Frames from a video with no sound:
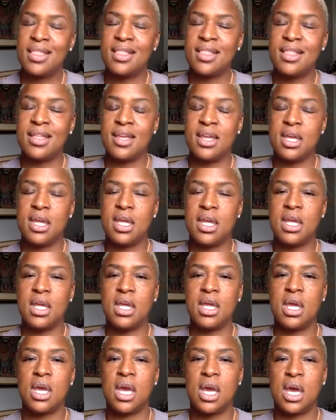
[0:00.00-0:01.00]

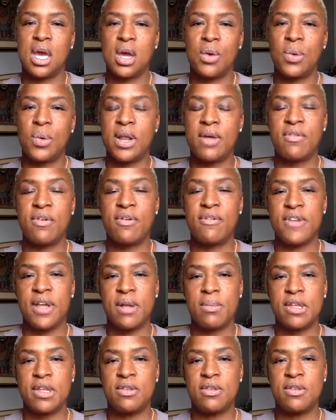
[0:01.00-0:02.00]
the whatever a
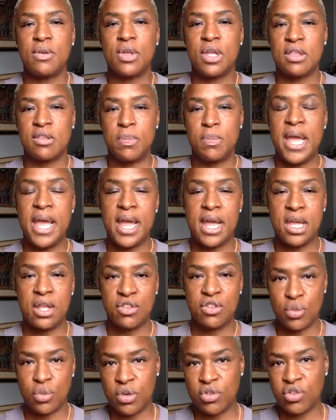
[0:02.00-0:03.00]
family is paying in
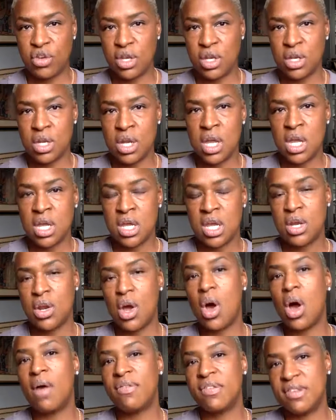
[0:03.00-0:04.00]
tuition can
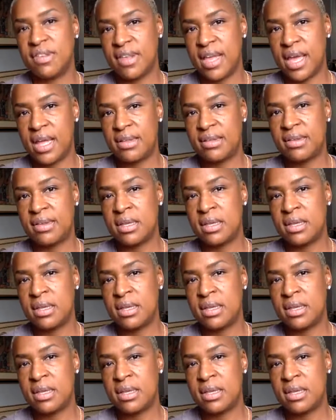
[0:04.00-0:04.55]
offset